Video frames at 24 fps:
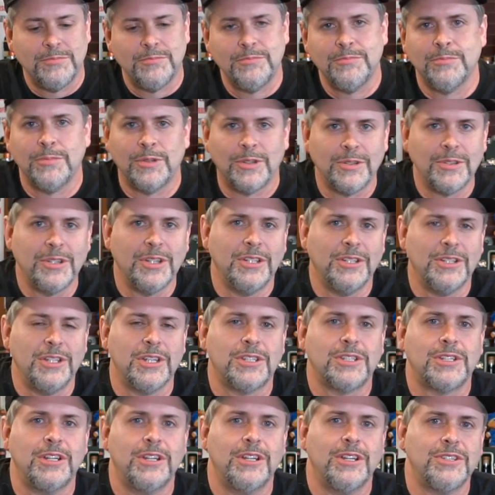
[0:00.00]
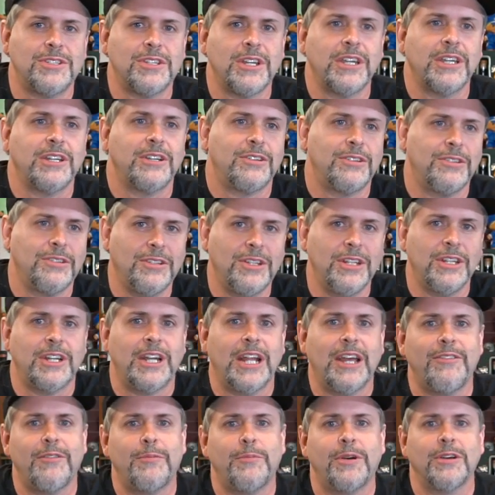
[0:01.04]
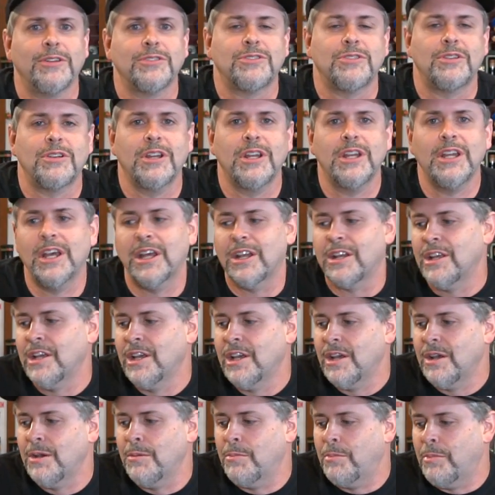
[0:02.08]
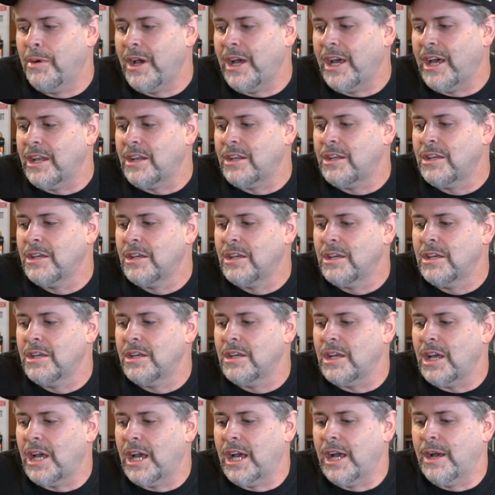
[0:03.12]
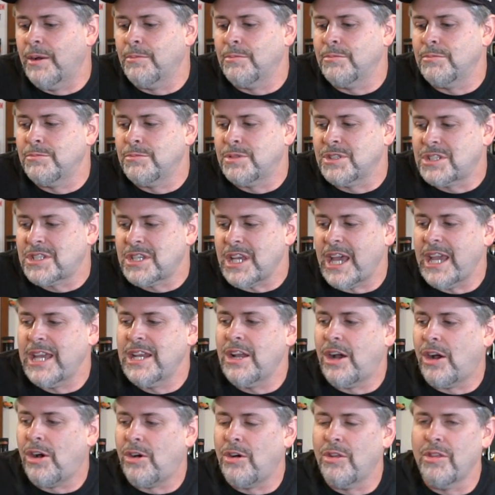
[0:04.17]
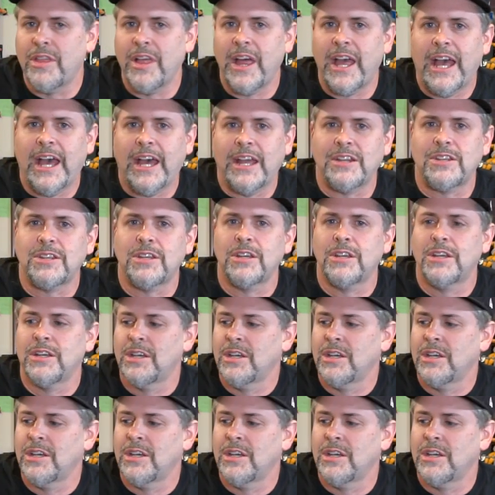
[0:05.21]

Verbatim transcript: more than just a designer who didn't have a monster hit. But beside all that,